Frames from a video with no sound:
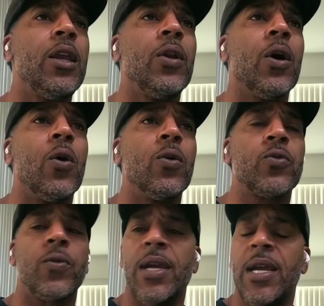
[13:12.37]
you
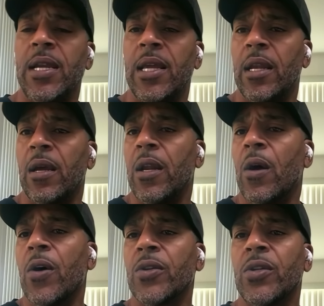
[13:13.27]
know, Green
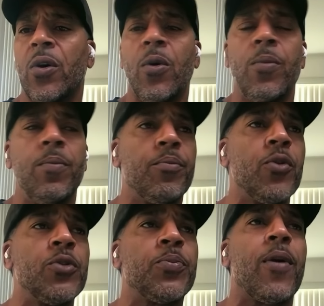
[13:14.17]
and also
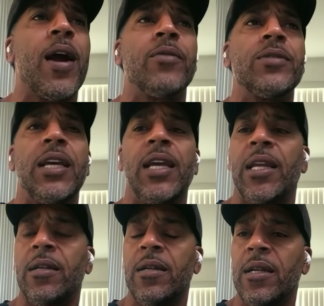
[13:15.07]
Bruce Brown
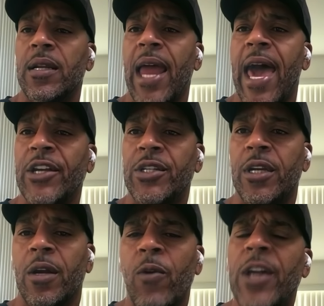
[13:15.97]
did
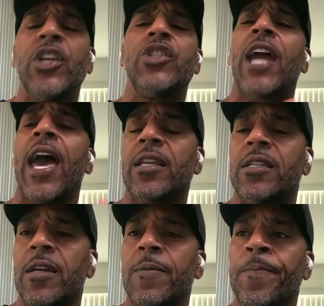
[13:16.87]
last year? Reggie
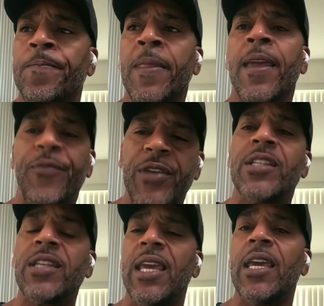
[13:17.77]
Jackson.
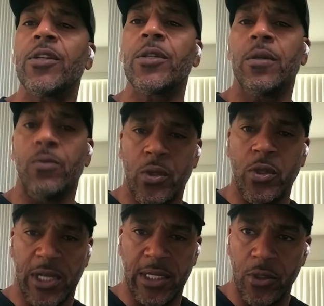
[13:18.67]
You
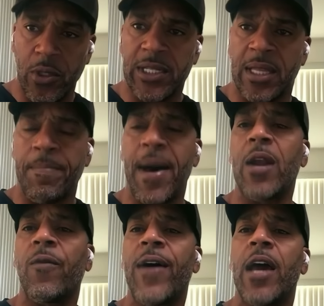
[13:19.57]
look at the
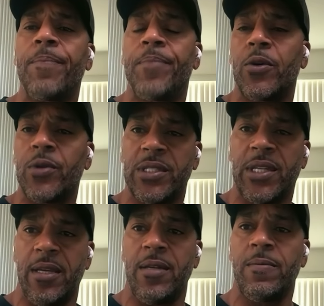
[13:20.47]
model of how to build
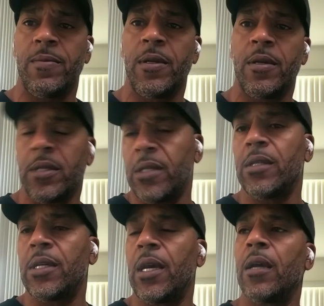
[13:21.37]
a team.
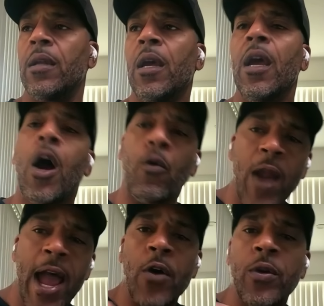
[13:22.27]
This is it.
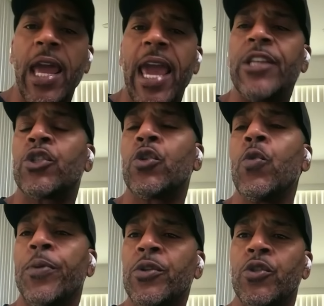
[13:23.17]
Around a
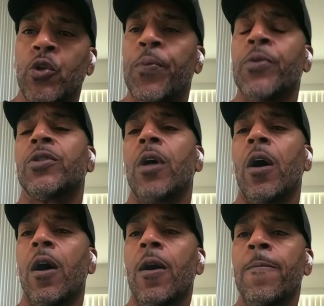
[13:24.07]

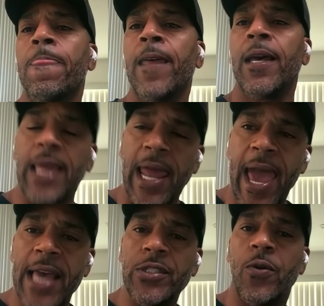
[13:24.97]
superstar
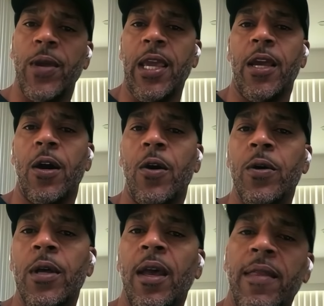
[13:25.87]
that has no
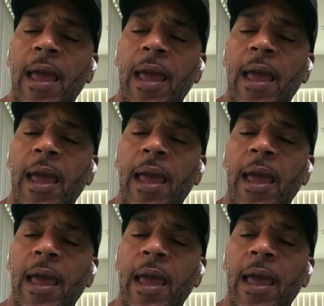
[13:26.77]
ego,